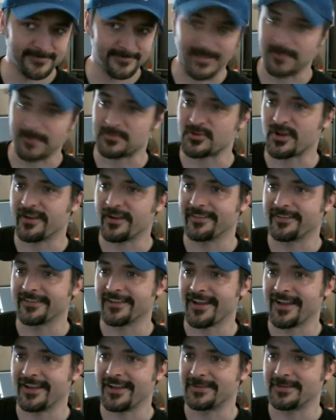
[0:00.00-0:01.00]
I'm trying to
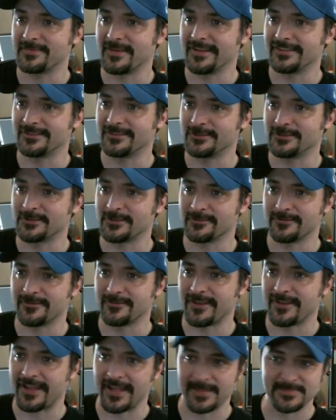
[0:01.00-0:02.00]
hide my look of
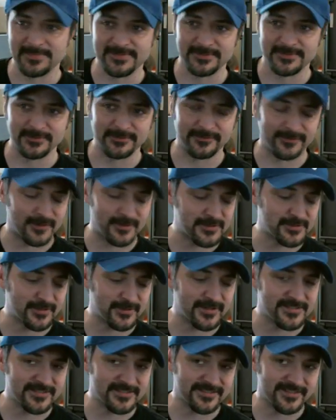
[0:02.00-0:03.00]
absolute
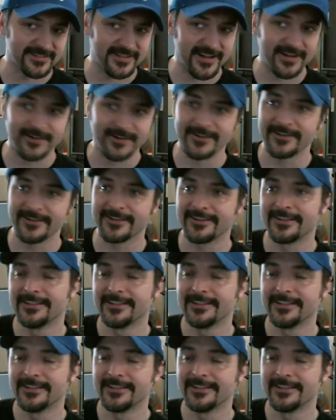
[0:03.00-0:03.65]
frustration and anger